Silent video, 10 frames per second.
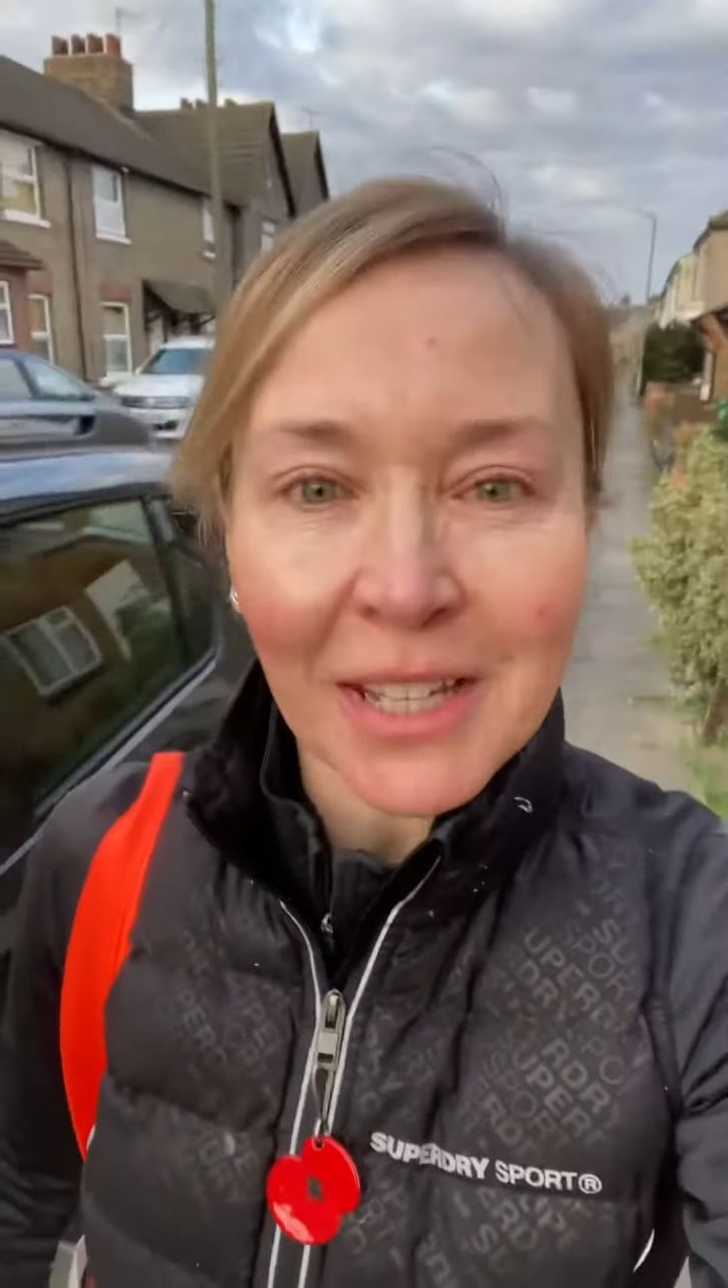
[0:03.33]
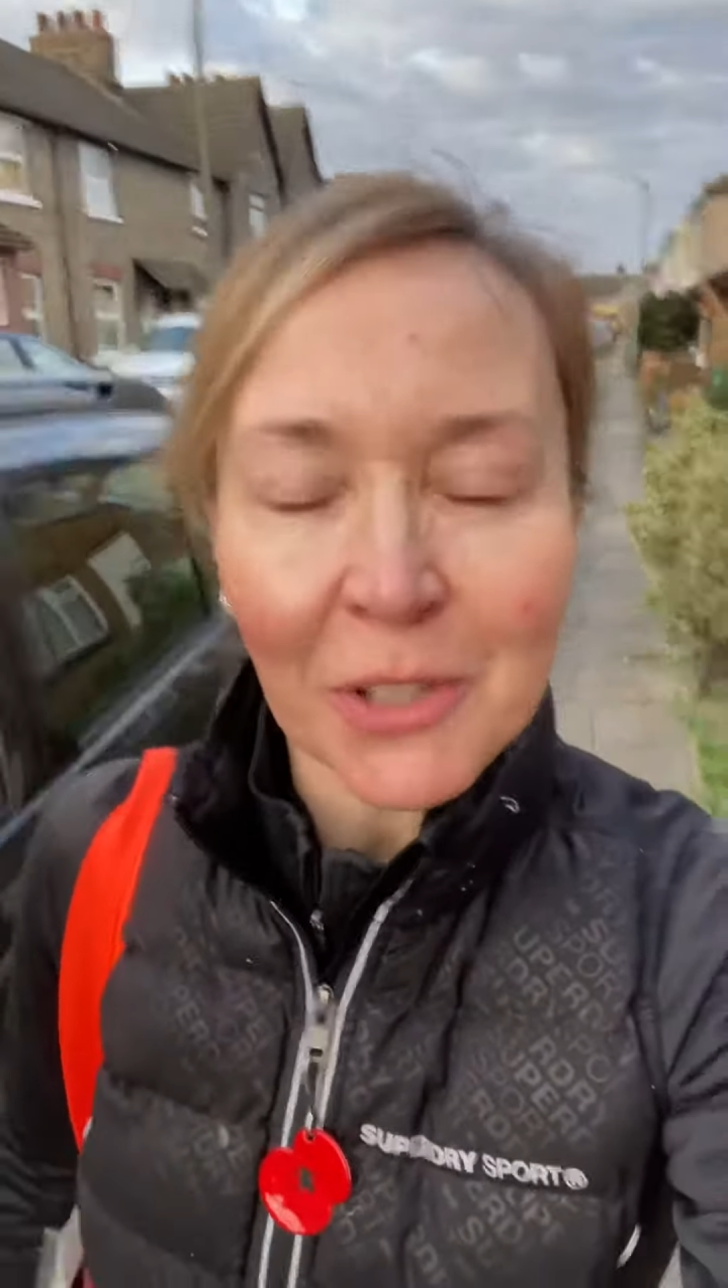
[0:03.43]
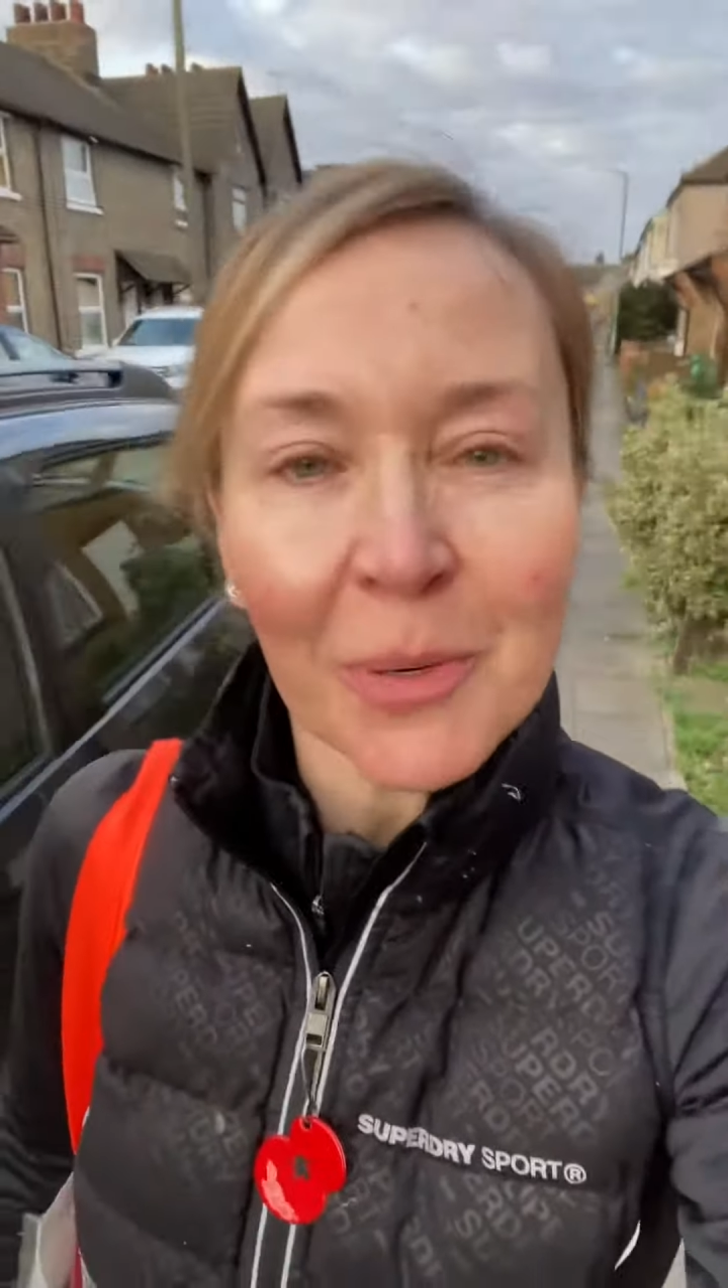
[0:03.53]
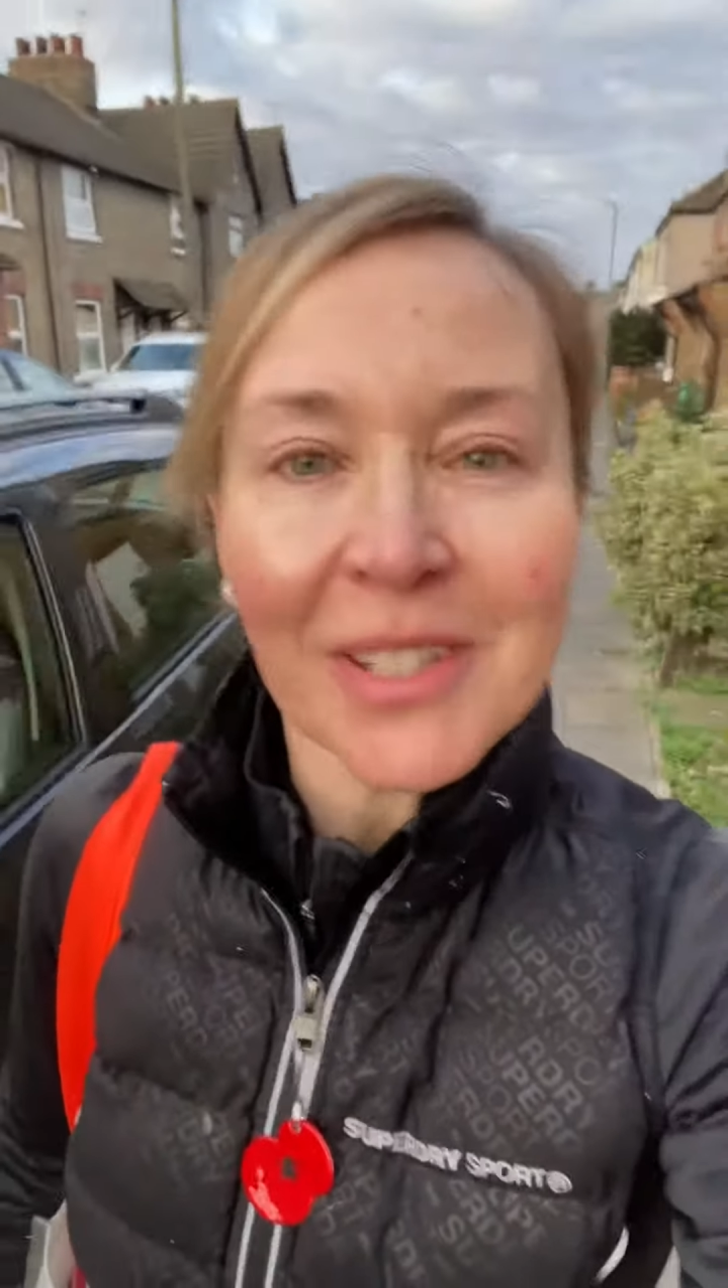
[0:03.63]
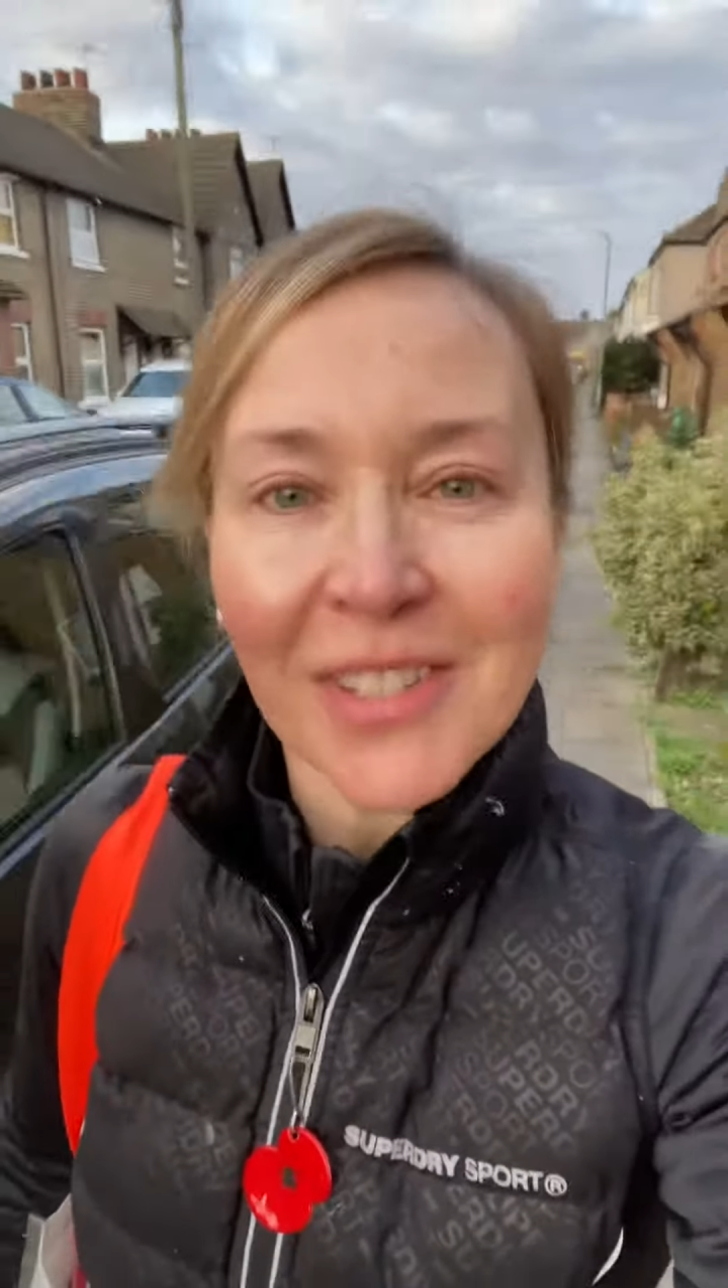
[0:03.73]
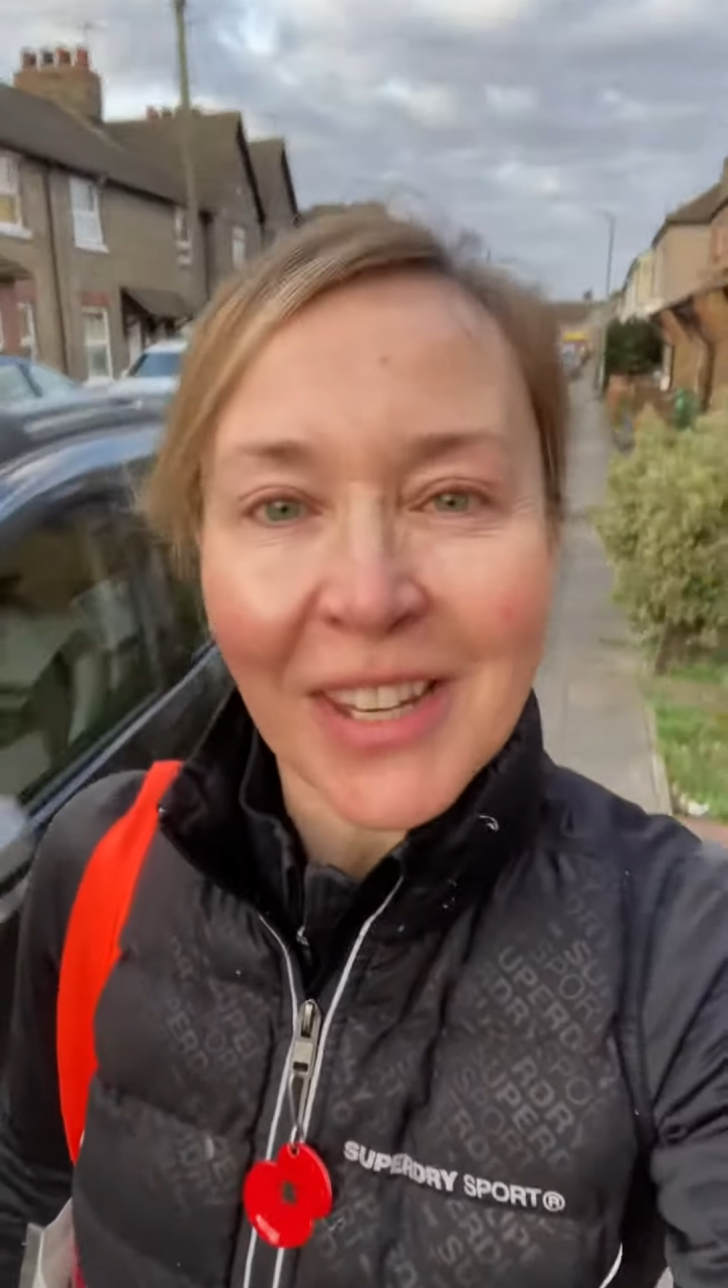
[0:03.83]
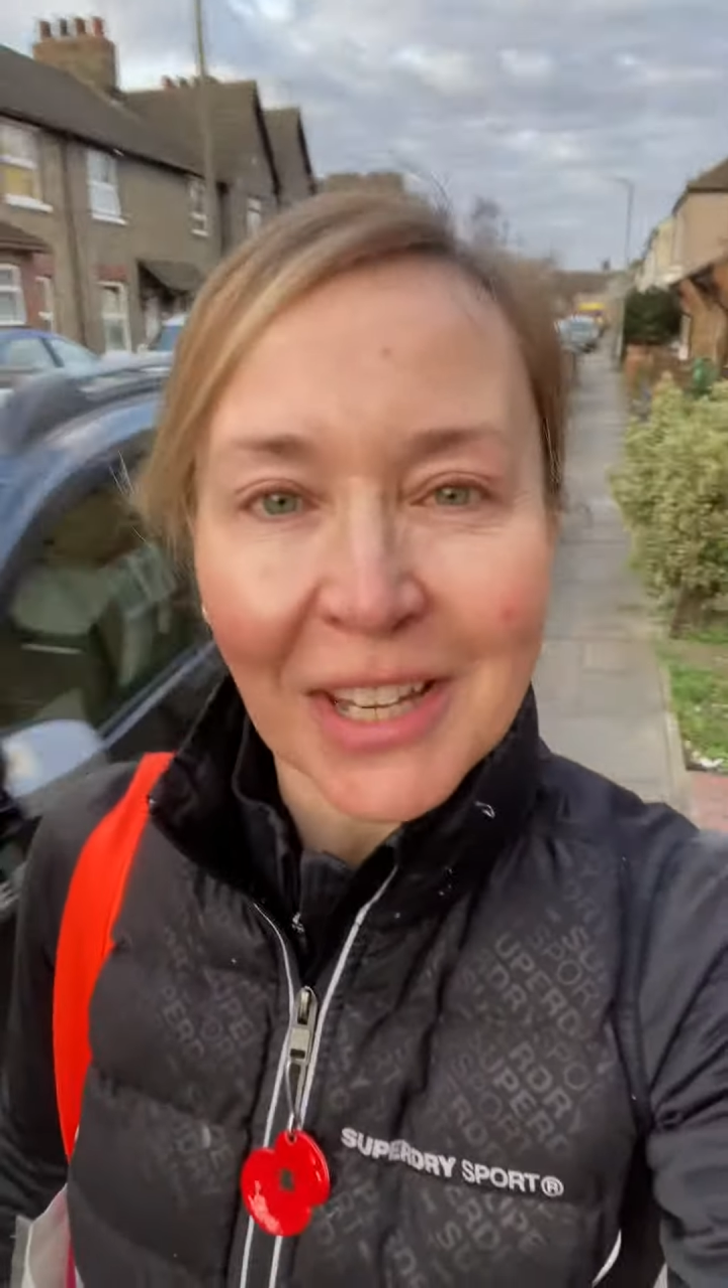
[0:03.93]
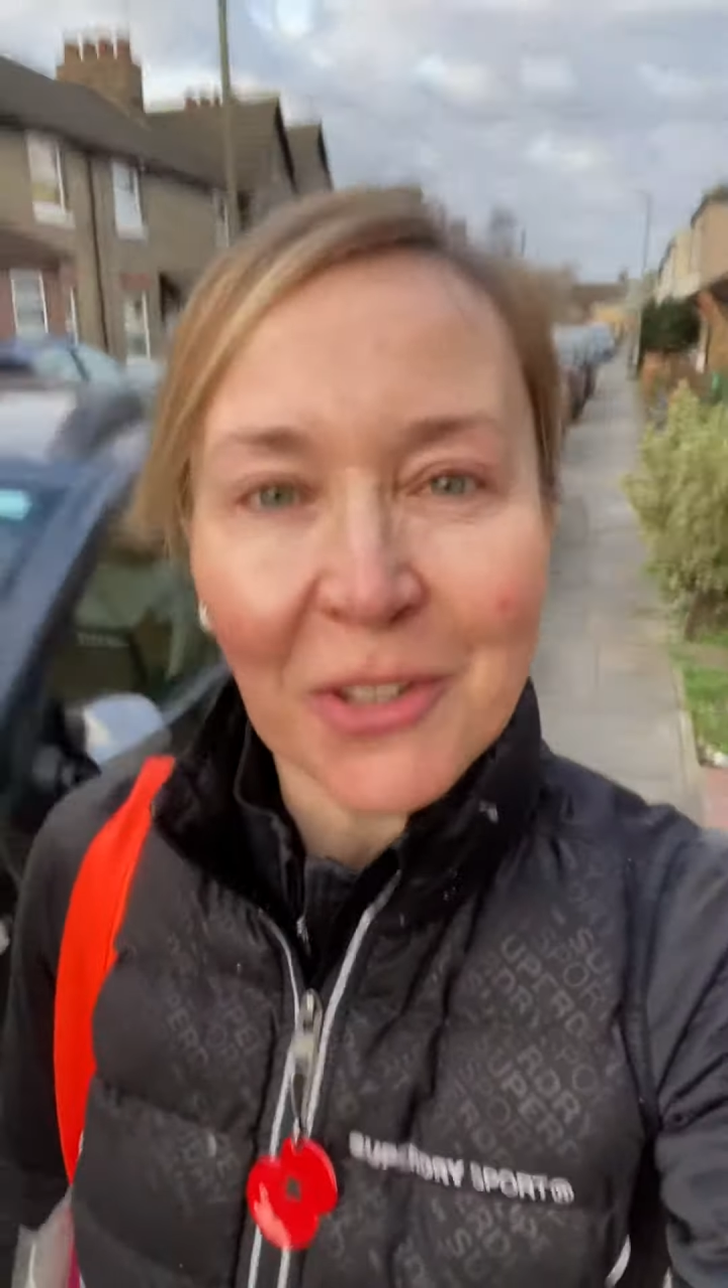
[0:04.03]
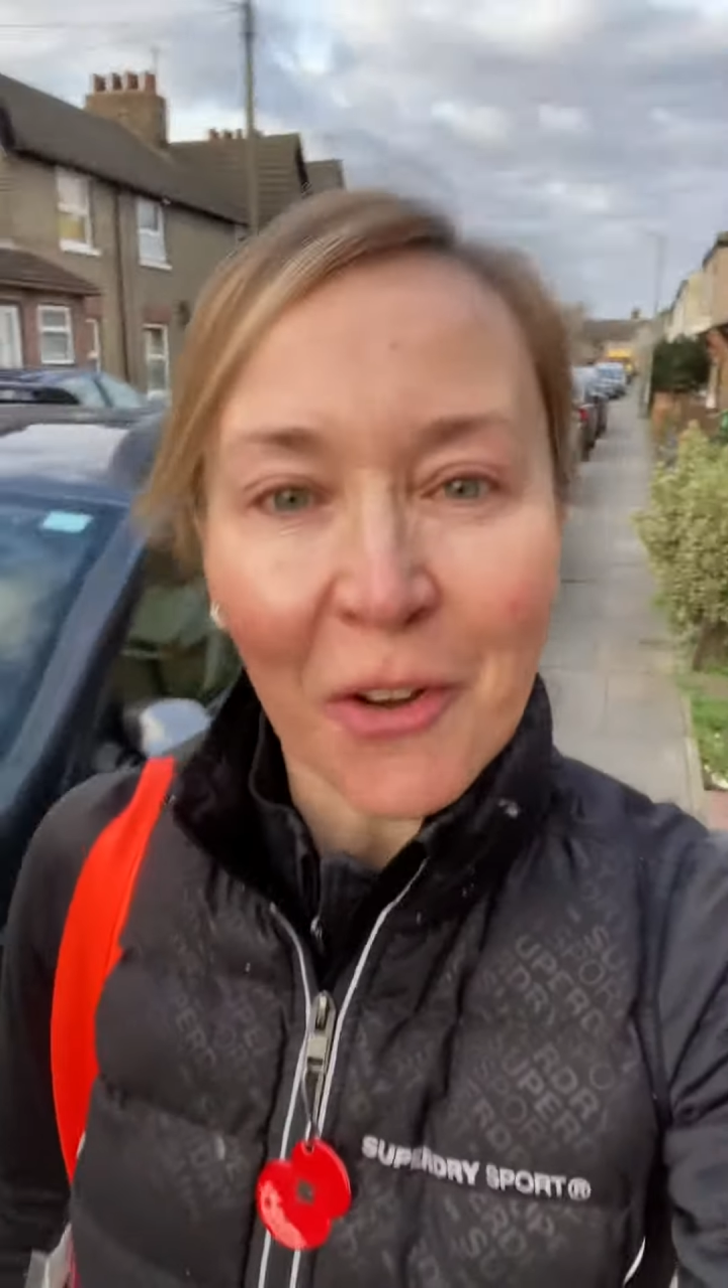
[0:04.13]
the 22nd